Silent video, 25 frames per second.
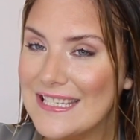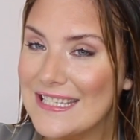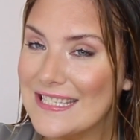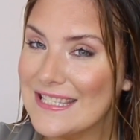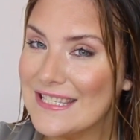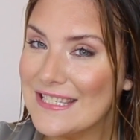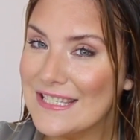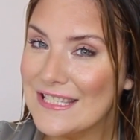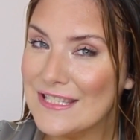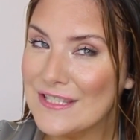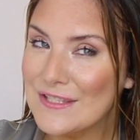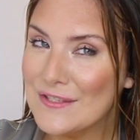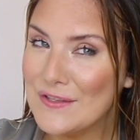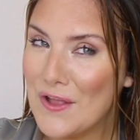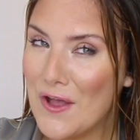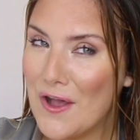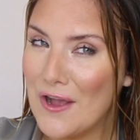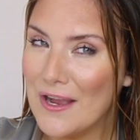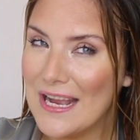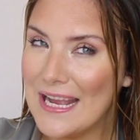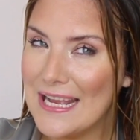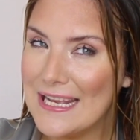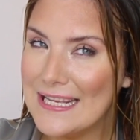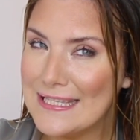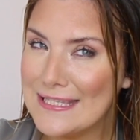just as
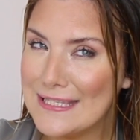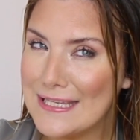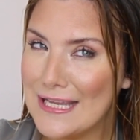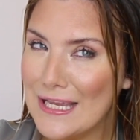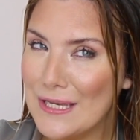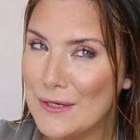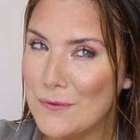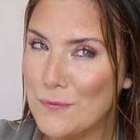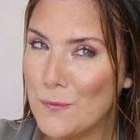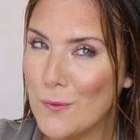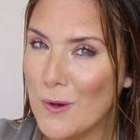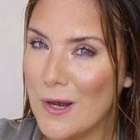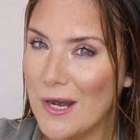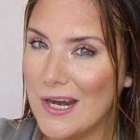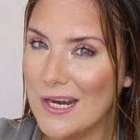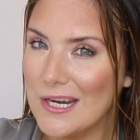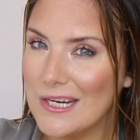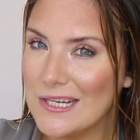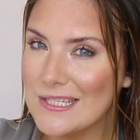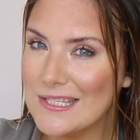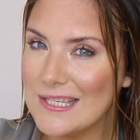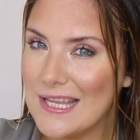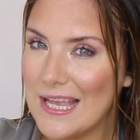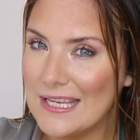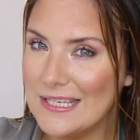long as it
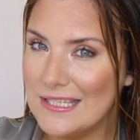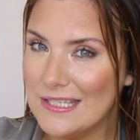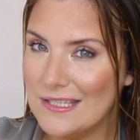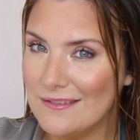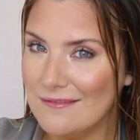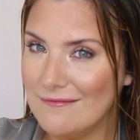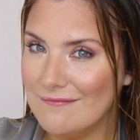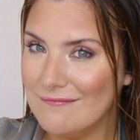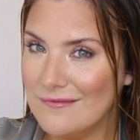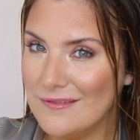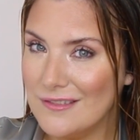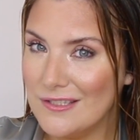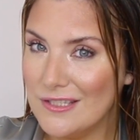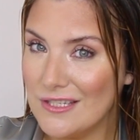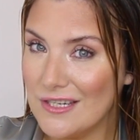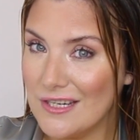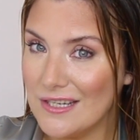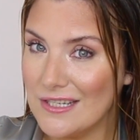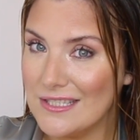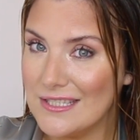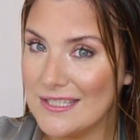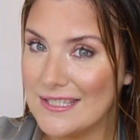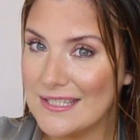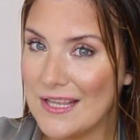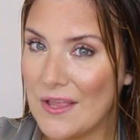works and
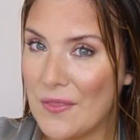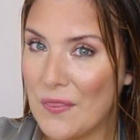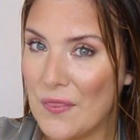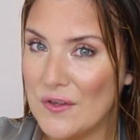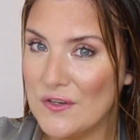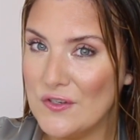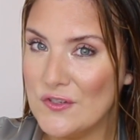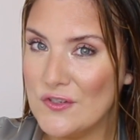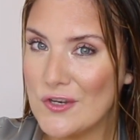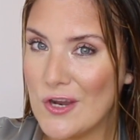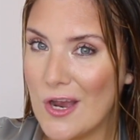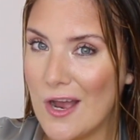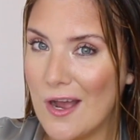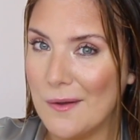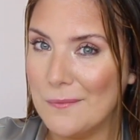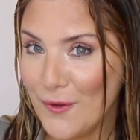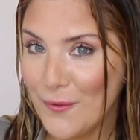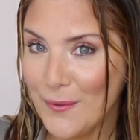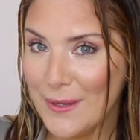does the job.